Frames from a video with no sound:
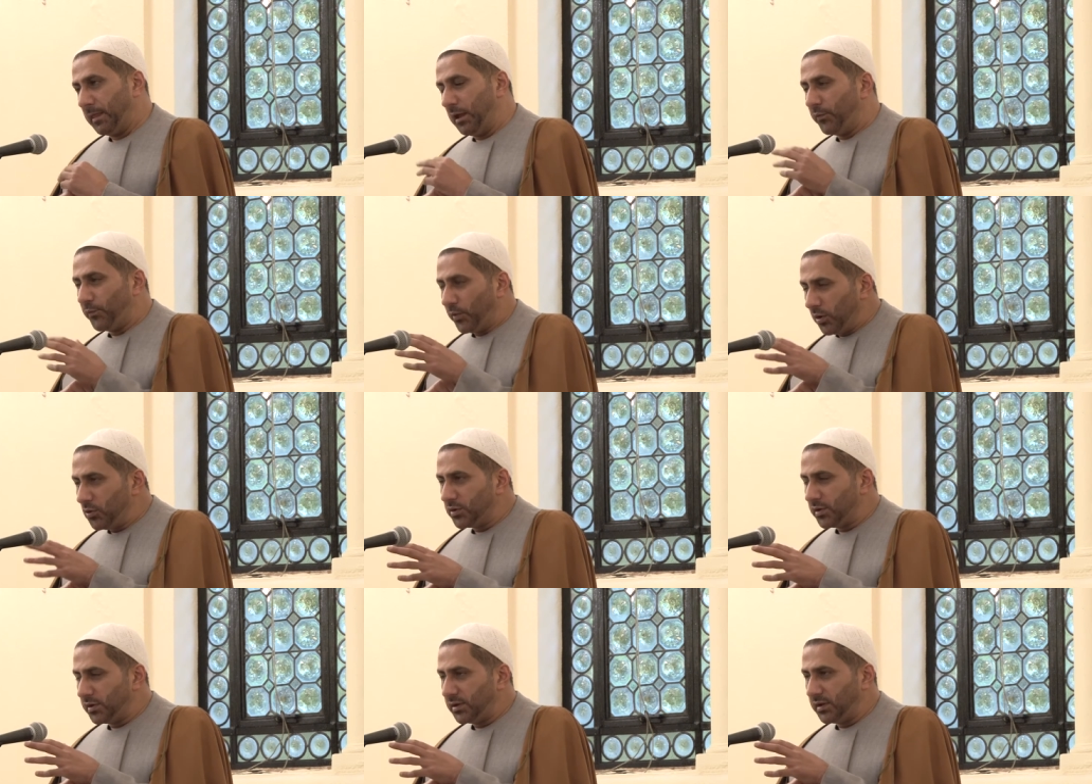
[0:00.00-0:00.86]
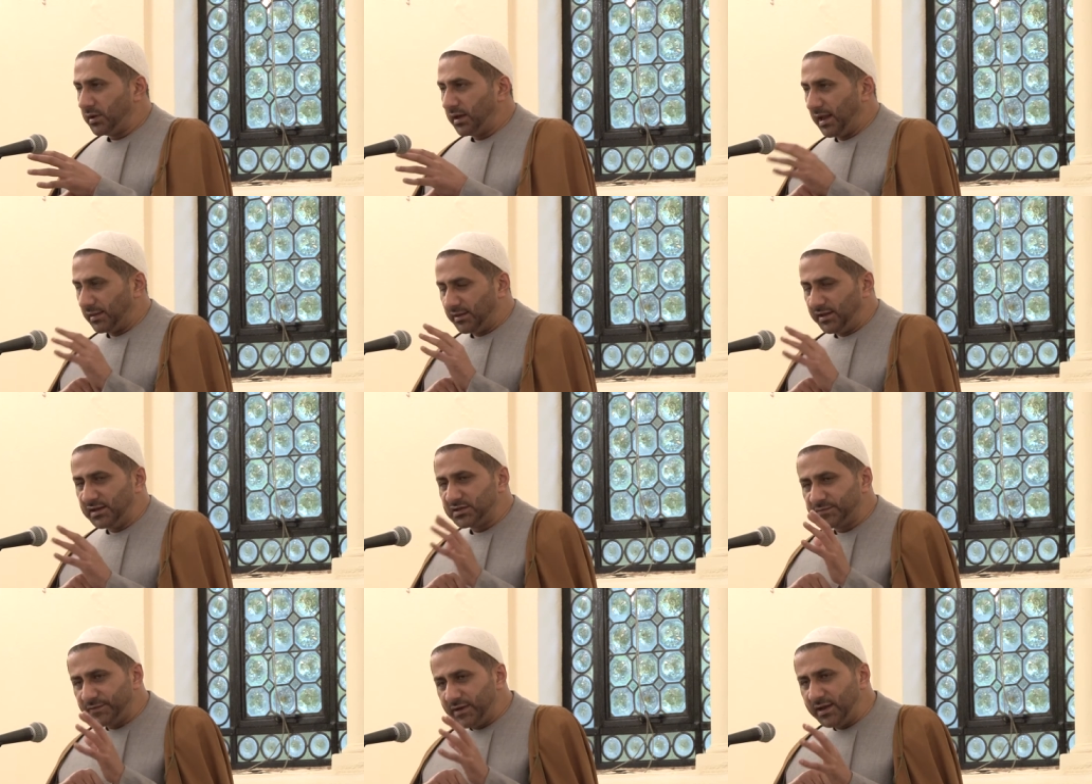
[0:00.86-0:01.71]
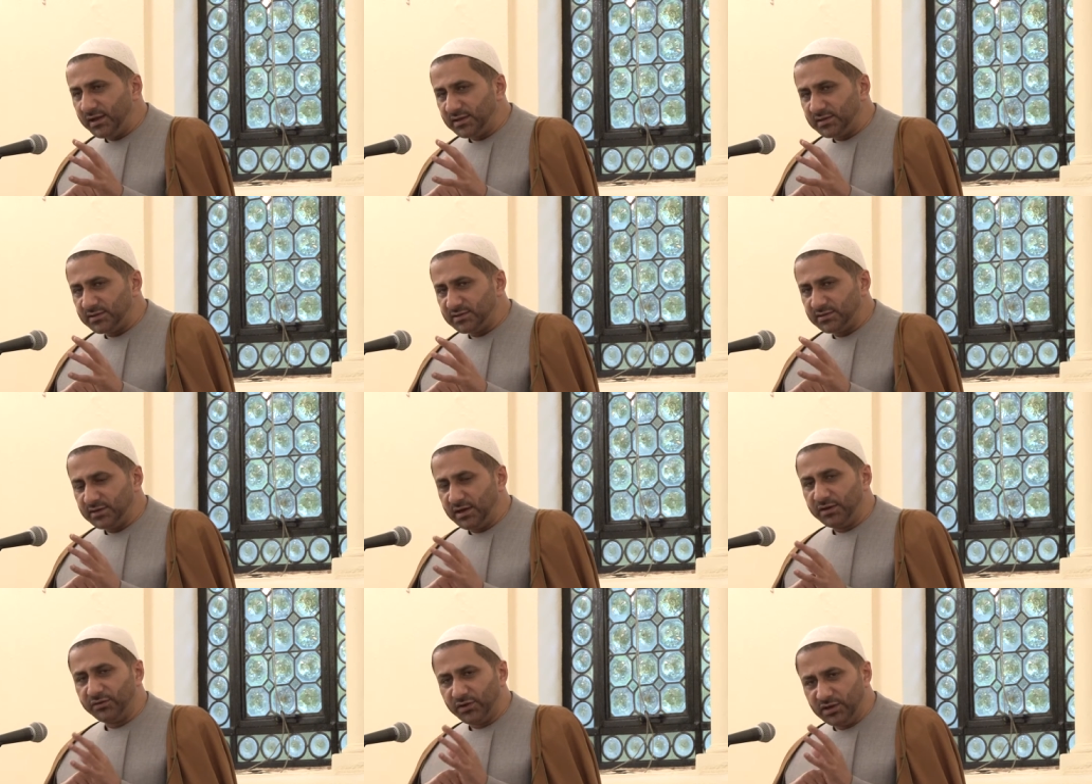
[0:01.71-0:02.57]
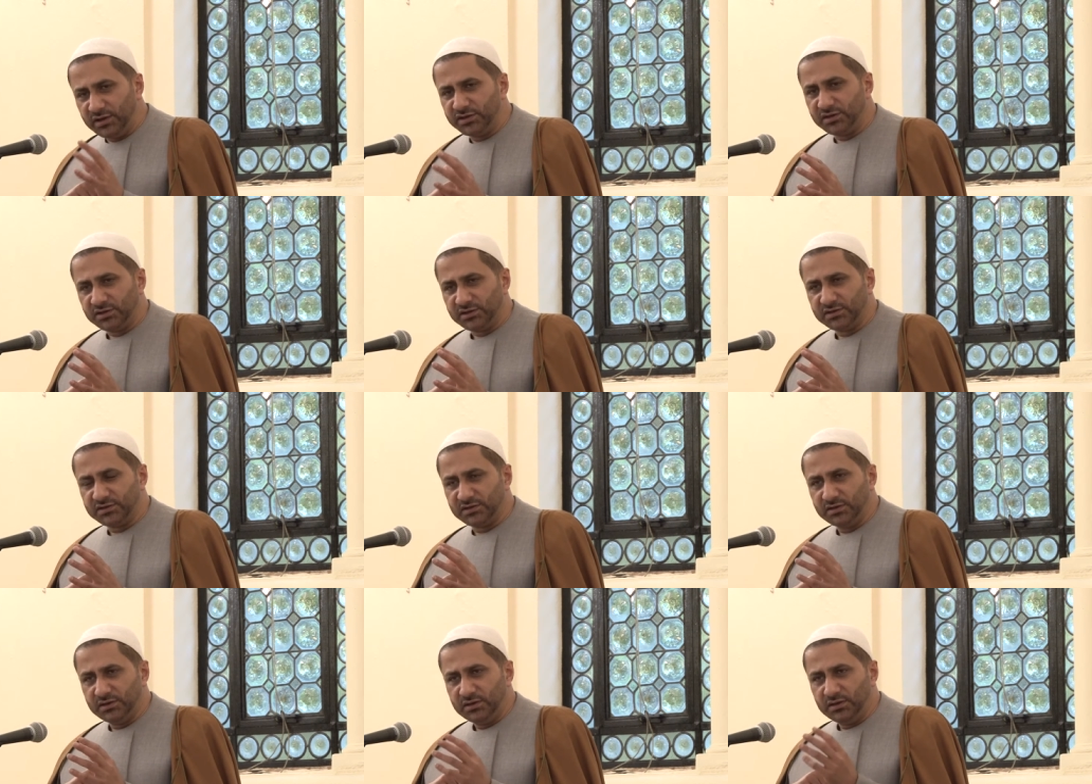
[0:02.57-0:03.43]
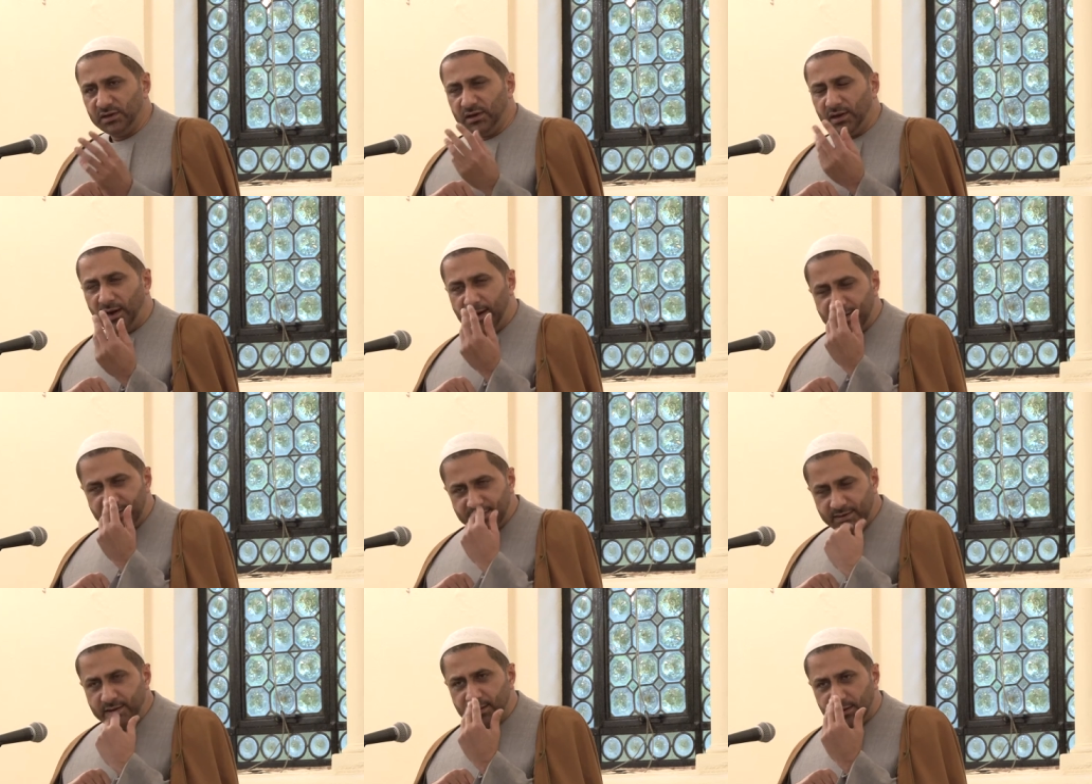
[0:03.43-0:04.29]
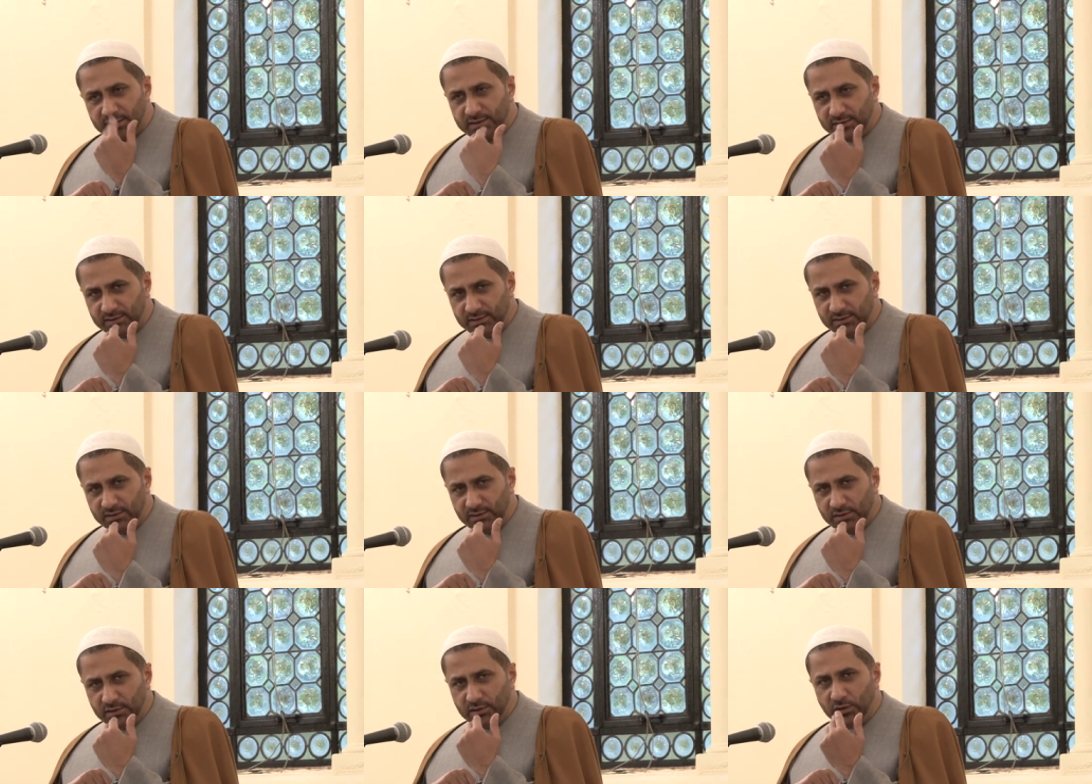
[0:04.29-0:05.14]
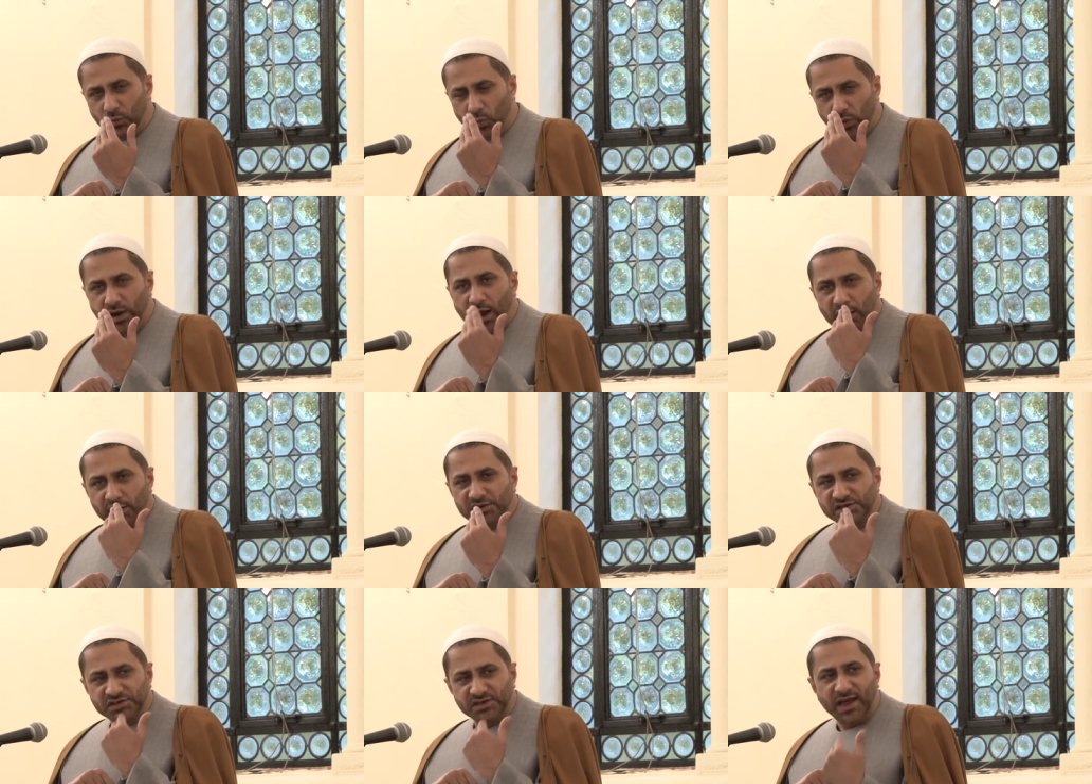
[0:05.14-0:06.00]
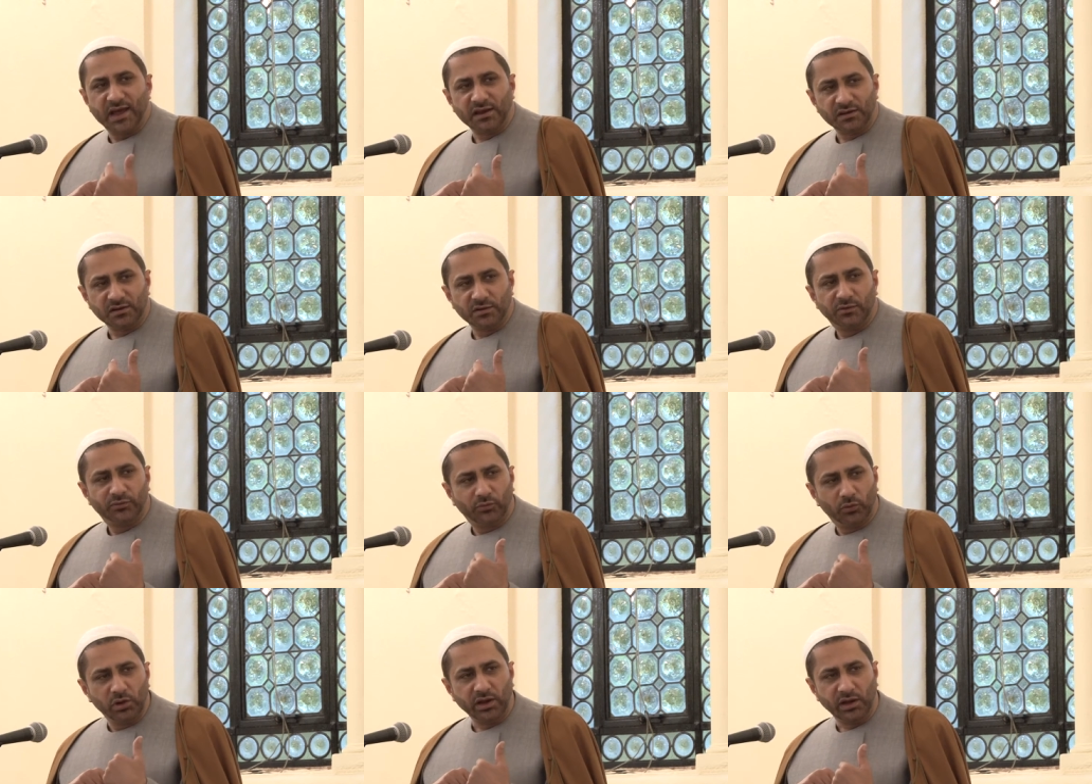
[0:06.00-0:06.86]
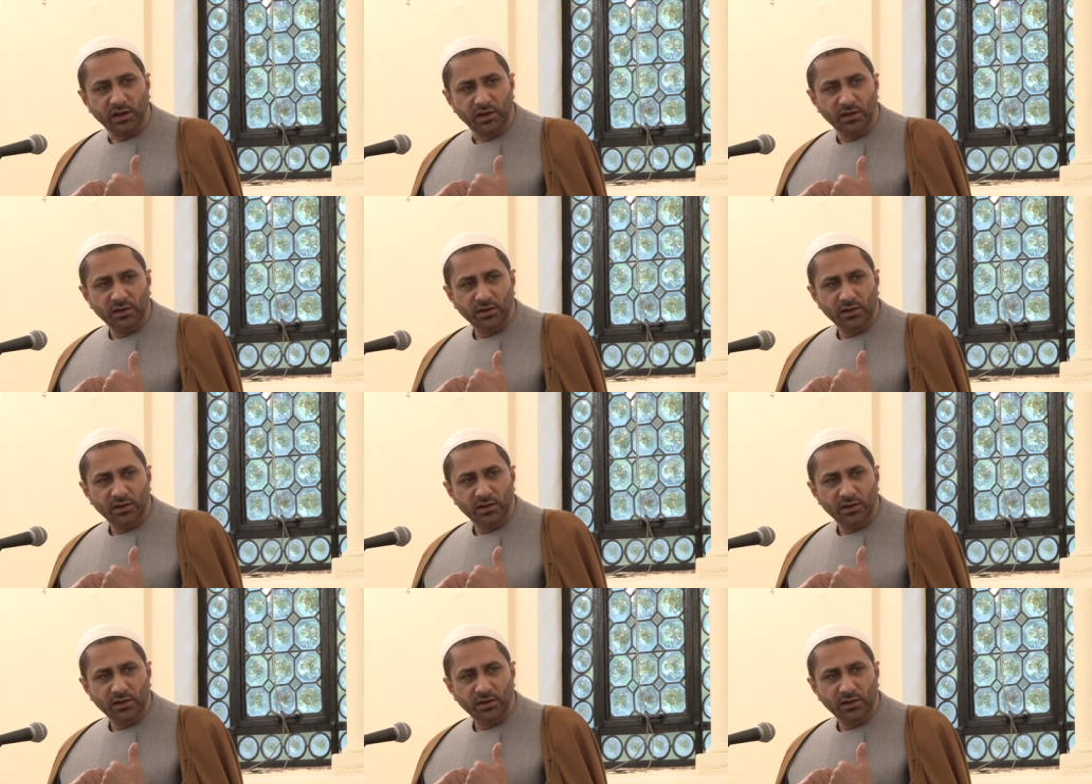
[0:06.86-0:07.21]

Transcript: If we look at these faiths and religions, I think we understand fully